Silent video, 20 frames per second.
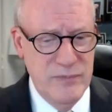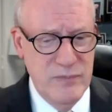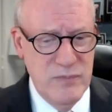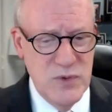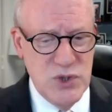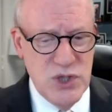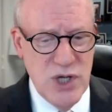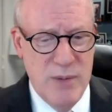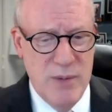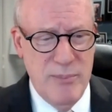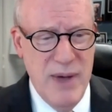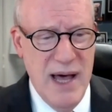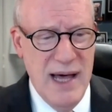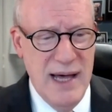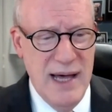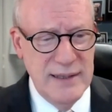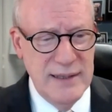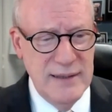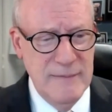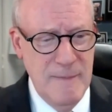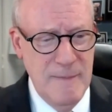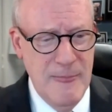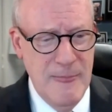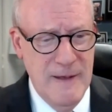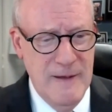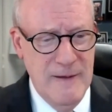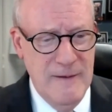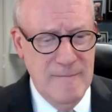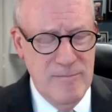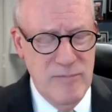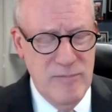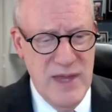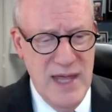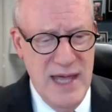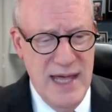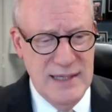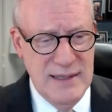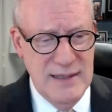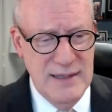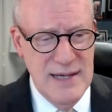jump on,
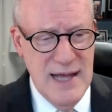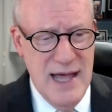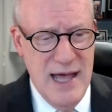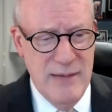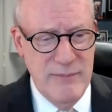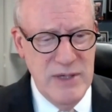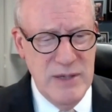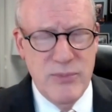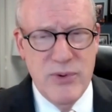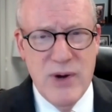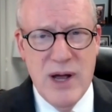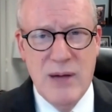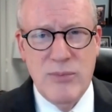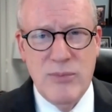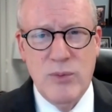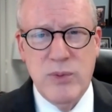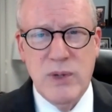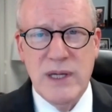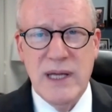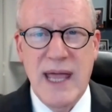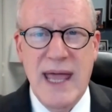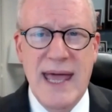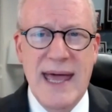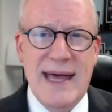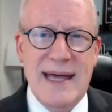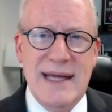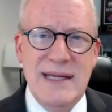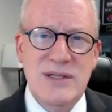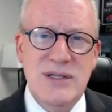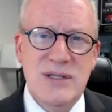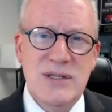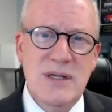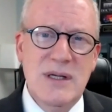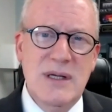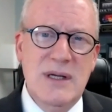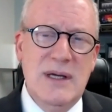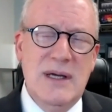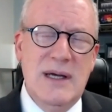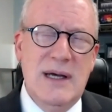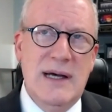that NAMI probably has
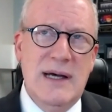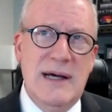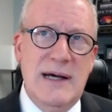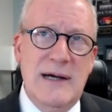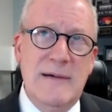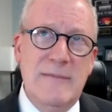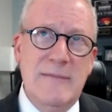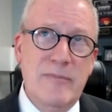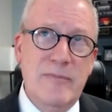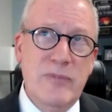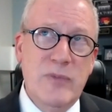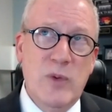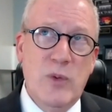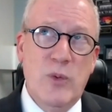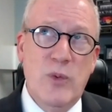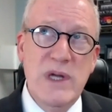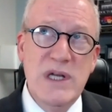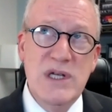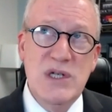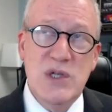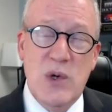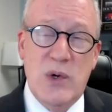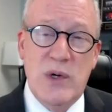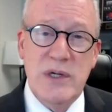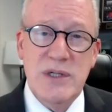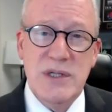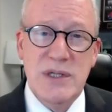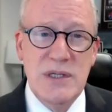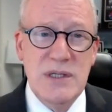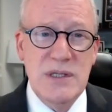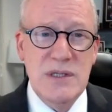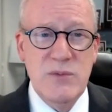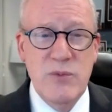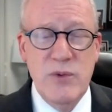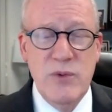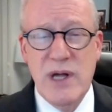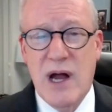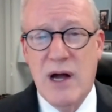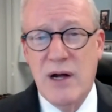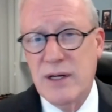resources
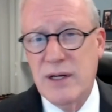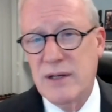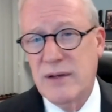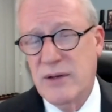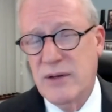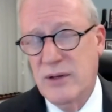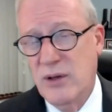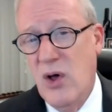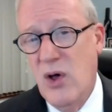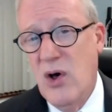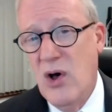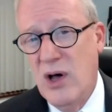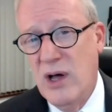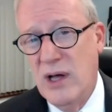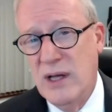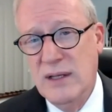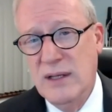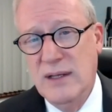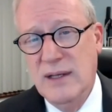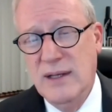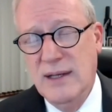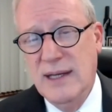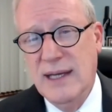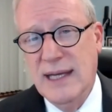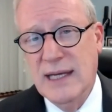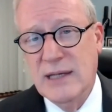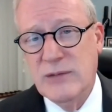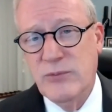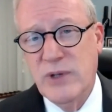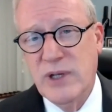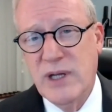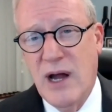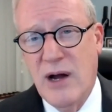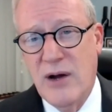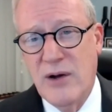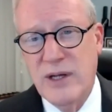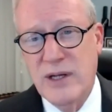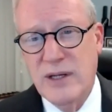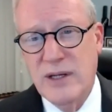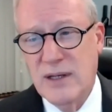regarding the law and
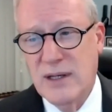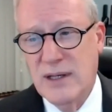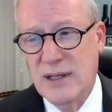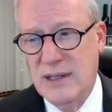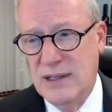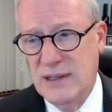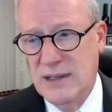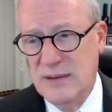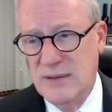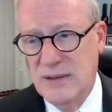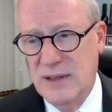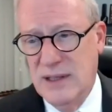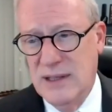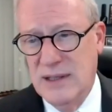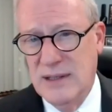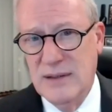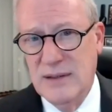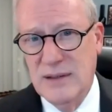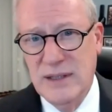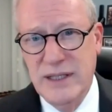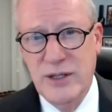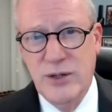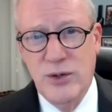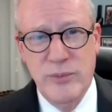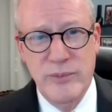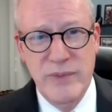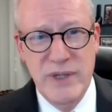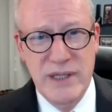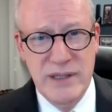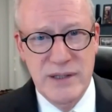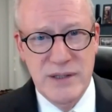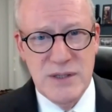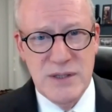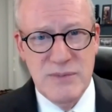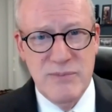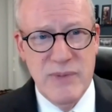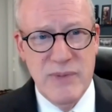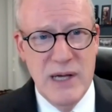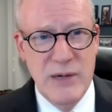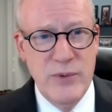regarding legal
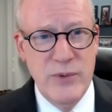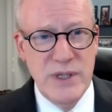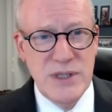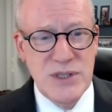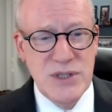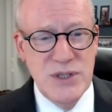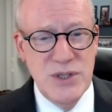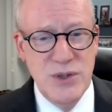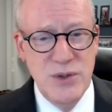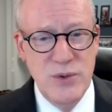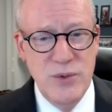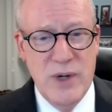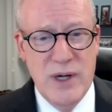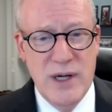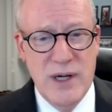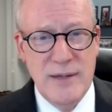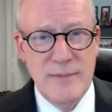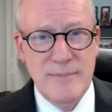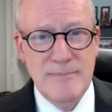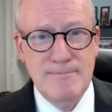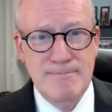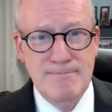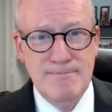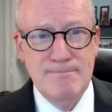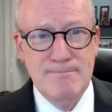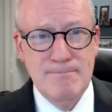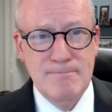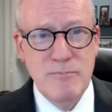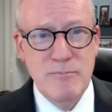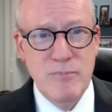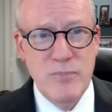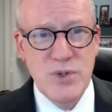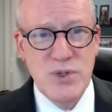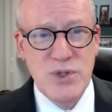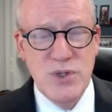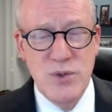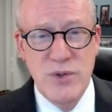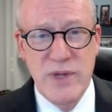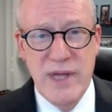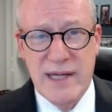means by which to
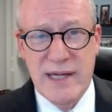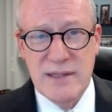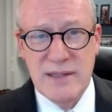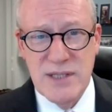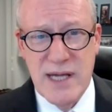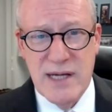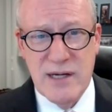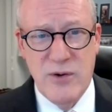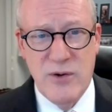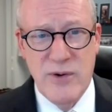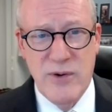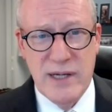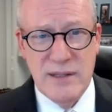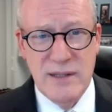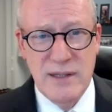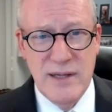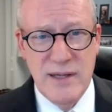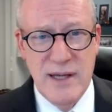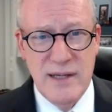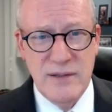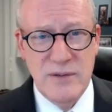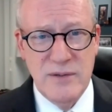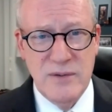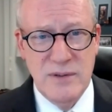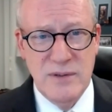pursue that. Is that correct, Nathaniel?